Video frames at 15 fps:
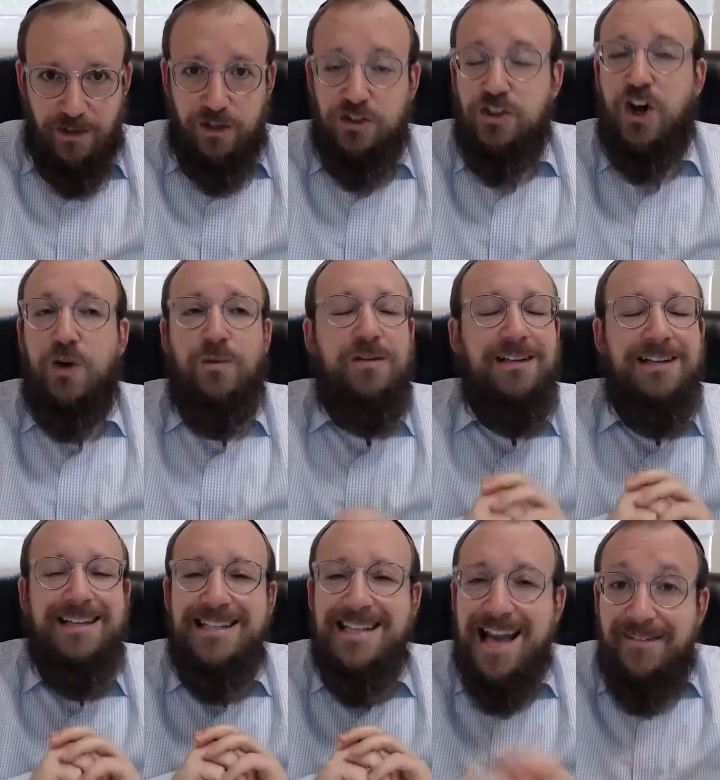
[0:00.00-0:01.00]
So
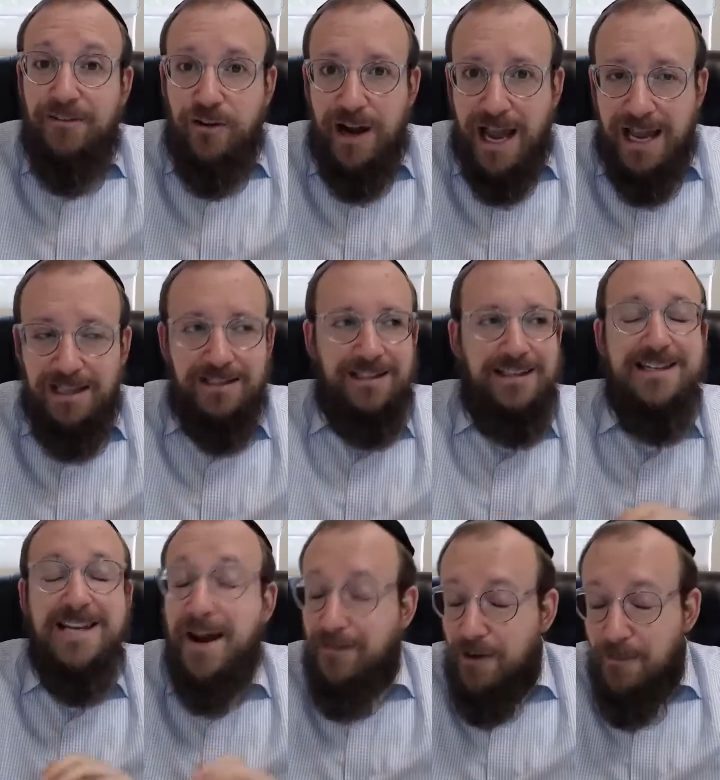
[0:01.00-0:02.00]
never hate,
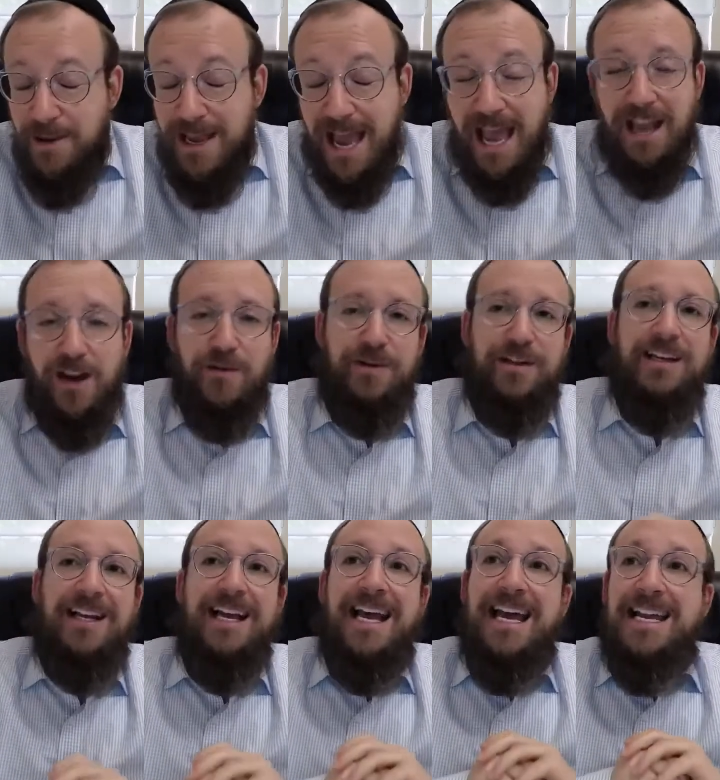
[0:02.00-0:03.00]
never be angry,
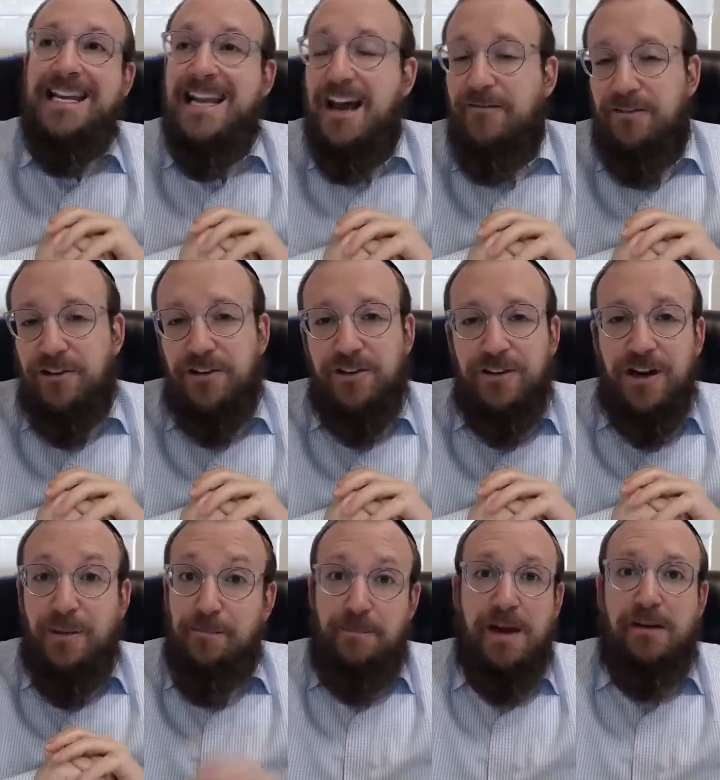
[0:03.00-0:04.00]

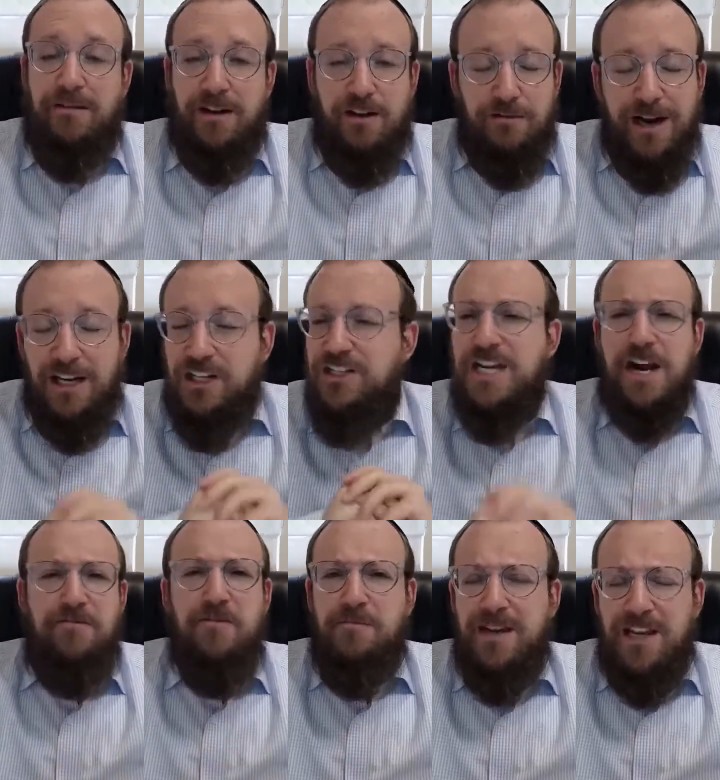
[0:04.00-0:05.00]
never bear a grudge,
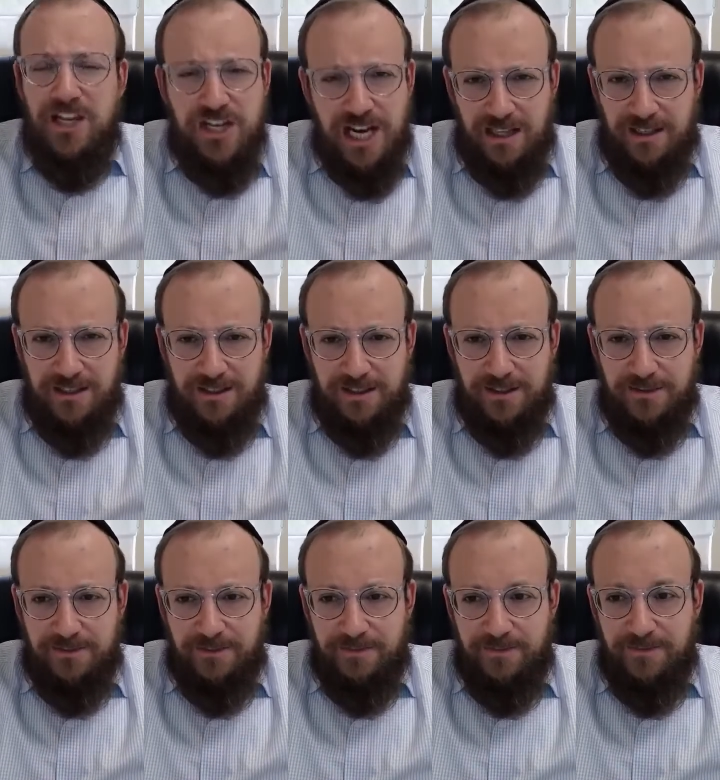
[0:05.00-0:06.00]
never be jealous.
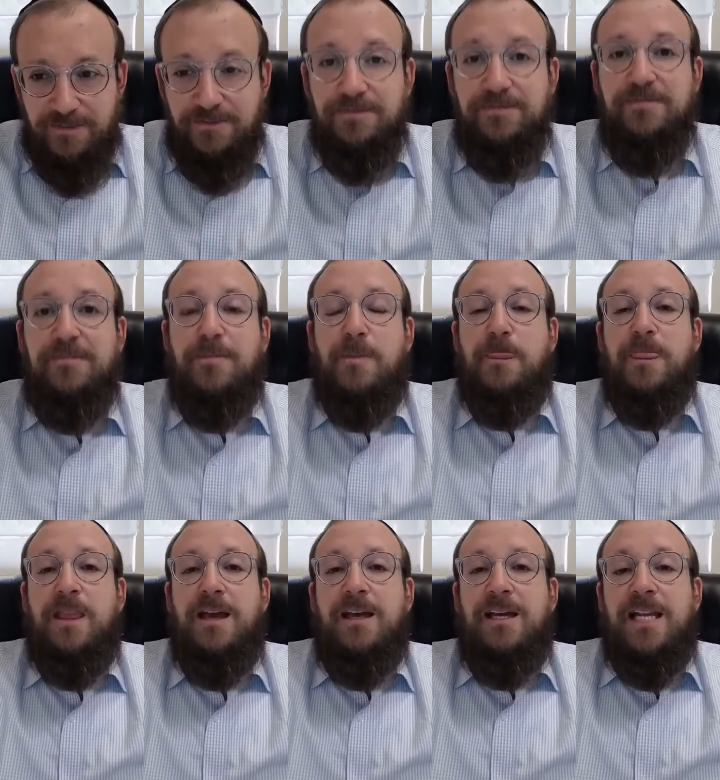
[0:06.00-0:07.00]

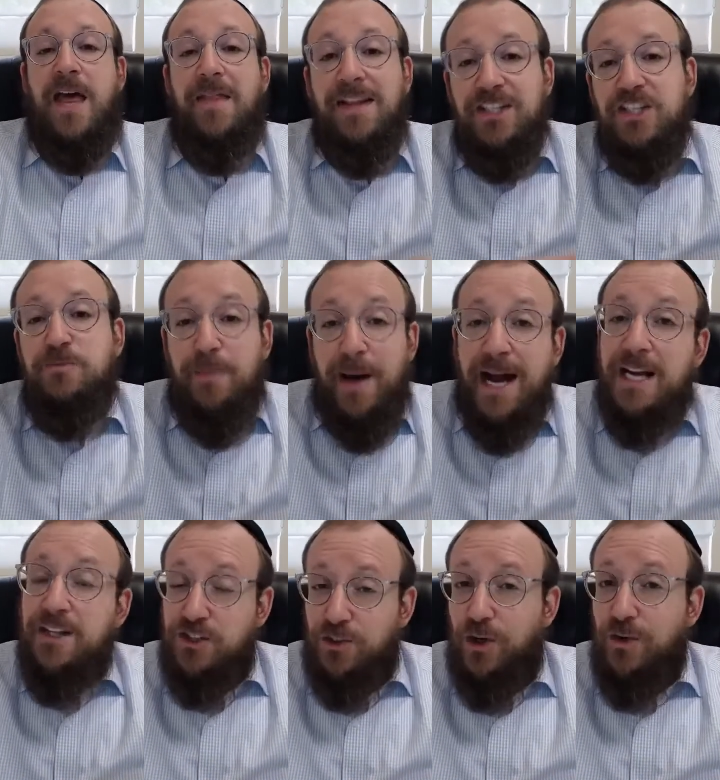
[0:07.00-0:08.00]
Now that's just part
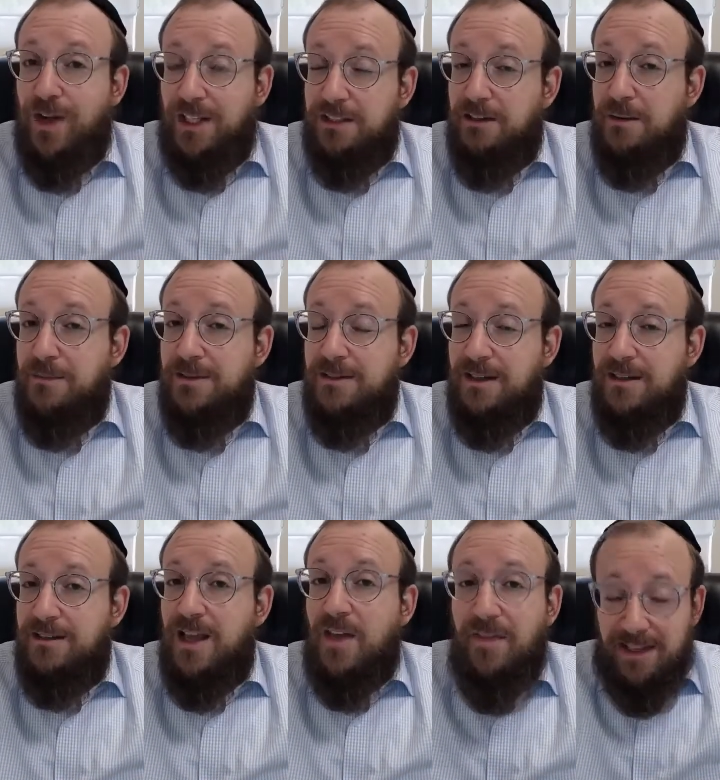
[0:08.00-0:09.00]
of the story that the Rebbe
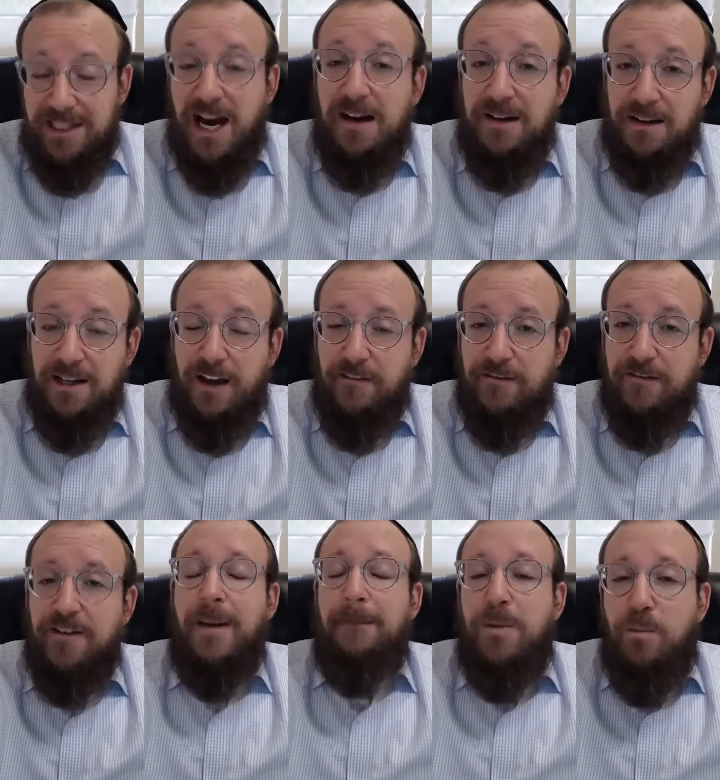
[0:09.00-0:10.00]
says. That's hard enough.
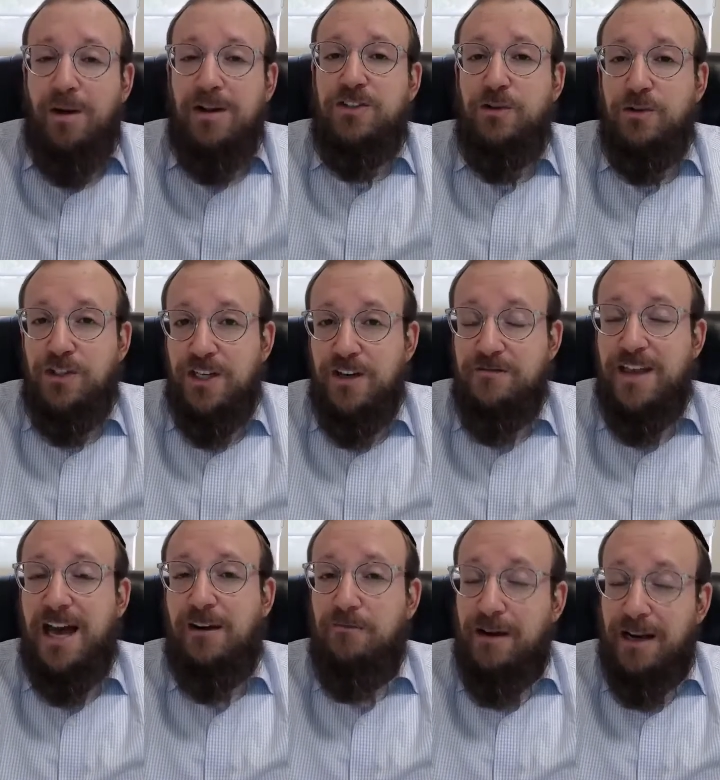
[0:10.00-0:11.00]
But once you achieve
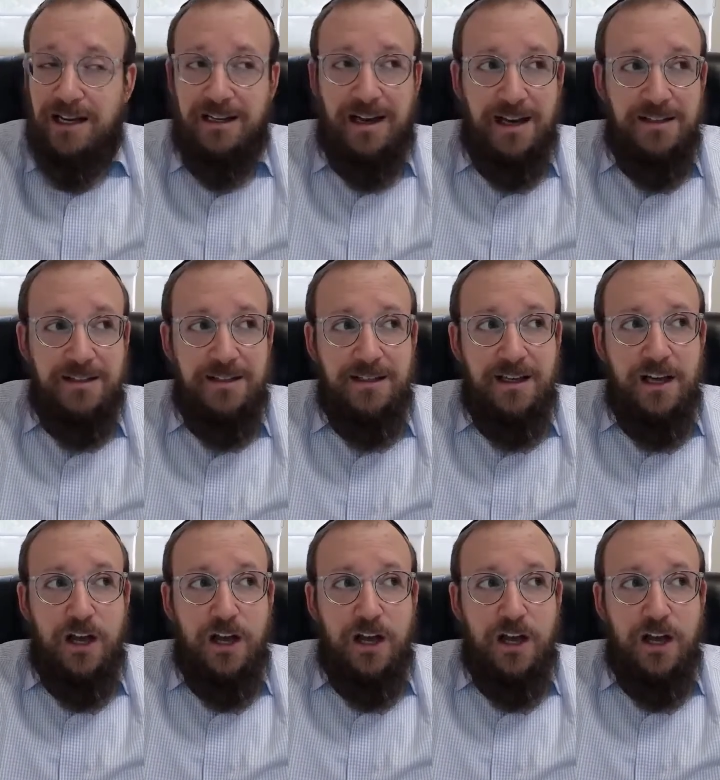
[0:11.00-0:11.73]
that, recognize